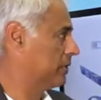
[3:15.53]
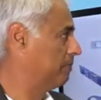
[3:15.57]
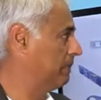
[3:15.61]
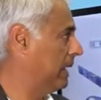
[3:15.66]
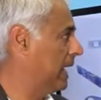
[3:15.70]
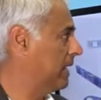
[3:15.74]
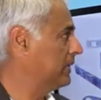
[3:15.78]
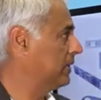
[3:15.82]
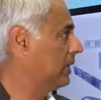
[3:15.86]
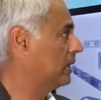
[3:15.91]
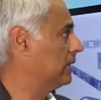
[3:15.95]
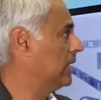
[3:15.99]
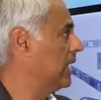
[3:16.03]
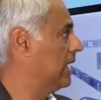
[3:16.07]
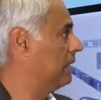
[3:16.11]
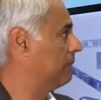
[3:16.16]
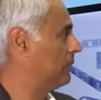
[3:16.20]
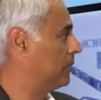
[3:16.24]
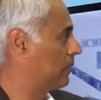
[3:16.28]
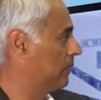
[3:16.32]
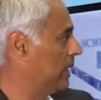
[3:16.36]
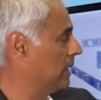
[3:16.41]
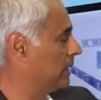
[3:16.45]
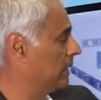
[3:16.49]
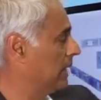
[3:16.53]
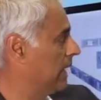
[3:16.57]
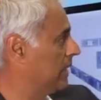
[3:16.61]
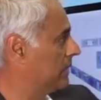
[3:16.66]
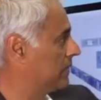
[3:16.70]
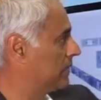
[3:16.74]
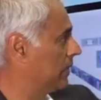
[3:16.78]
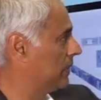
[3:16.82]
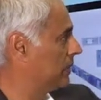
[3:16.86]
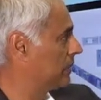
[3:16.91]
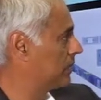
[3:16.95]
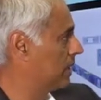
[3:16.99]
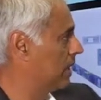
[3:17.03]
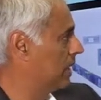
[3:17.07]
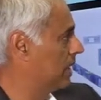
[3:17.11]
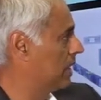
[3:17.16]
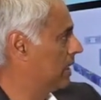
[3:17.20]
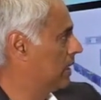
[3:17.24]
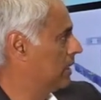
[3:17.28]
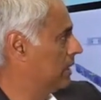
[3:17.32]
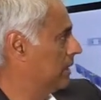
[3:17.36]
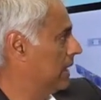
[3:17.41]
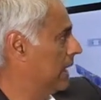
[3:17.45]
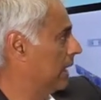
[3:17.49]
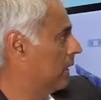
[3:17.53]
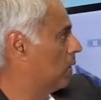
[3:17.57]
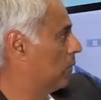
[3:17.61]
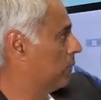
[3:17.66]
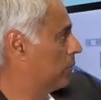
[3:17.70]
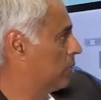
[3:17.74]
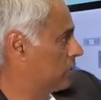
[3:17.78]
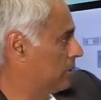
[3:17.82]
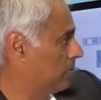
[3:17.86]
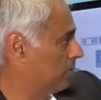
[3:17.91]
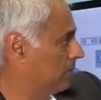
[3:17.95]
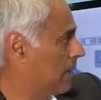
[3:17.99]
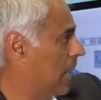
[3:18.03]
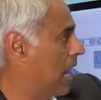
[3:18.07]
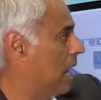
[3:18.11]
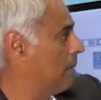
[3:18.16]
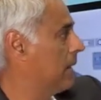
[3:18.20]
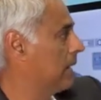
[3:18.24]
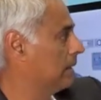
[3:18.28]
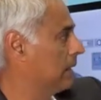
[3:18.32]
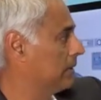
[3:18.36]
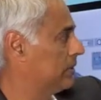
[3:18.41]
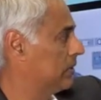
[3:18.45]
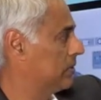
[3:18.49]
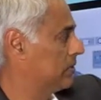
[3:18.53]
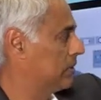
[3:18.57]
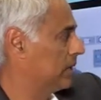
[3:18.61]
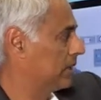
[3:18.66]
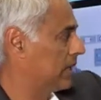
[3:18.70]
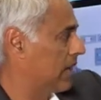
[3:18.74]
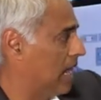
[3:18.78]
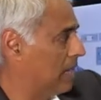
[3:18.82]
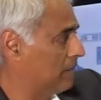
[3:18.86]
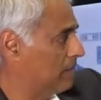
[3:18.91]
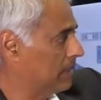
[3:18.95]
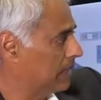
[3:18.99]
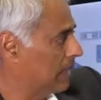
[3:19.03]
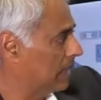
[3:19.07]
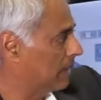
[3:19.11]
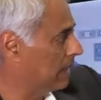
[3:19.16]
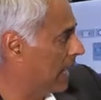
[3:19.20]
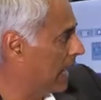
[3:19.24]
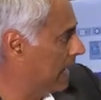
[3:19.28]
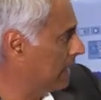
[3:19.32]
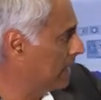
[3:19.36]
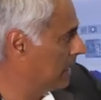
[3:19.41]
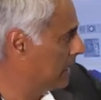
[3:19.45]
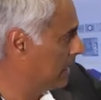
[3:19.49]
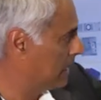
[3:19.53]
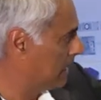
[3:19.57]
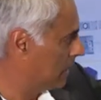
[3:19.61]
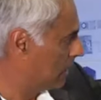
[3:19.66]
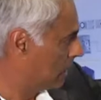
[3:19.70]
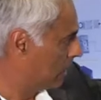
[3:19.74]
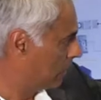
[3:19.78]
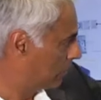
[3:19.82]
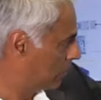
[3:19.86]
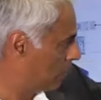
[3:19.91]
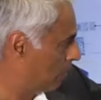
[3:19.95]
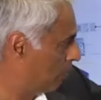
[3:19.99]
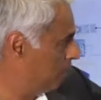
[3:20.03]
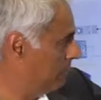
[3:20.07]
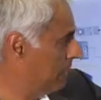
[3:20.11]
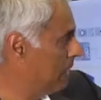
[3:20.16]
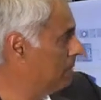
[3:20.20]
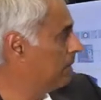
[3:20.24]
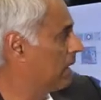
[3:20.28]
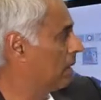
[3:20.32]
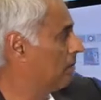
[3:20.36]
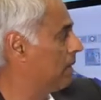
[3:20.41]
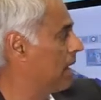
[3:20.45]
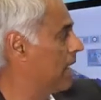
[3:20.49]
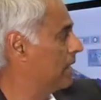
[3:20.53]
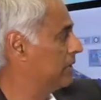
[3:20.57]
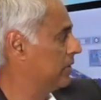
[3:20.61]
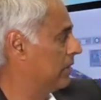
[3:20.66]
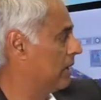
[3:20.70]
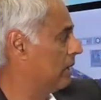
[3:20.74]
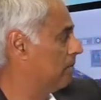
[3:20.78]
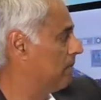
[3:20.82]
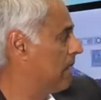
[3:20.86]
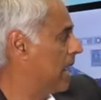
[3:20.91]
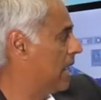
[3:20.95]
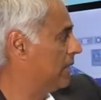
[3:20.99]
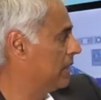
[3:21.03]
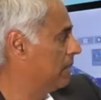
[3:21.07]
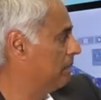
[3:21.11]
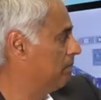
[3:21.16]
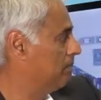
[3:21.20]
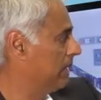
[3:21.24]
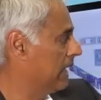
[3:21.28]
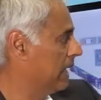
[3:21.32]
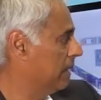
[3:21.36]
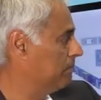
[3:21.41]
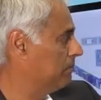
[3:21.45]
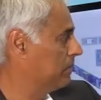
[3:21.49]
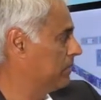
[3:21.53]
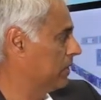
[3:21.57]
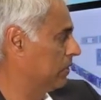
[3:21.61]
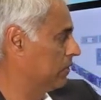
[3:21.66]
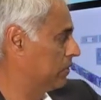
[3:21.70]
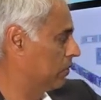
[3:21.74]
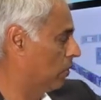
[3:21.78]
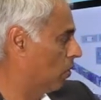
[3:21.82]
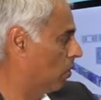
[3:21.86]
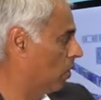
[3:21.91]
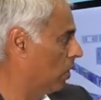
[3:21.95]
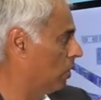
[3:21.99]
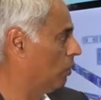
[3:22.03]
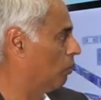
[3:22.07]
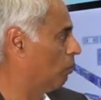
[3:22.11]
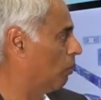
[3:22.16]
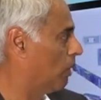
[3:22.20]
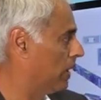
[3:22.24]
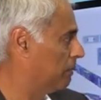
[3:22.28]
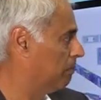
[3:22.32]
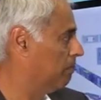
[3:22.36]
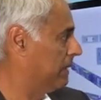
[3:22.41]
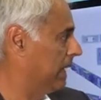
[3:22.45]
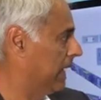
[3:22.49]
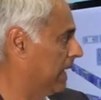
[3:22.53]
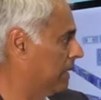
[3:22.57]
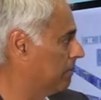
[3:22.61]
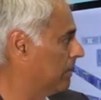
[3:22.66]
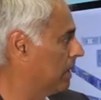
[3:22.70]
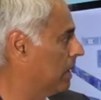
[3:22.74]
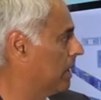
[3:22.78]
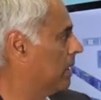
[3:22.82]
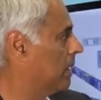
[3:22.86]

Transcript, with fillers: Basically, you have three lasers that go through some collimating lenses to collimate the light, through beam combines to combine the beams into all one beam,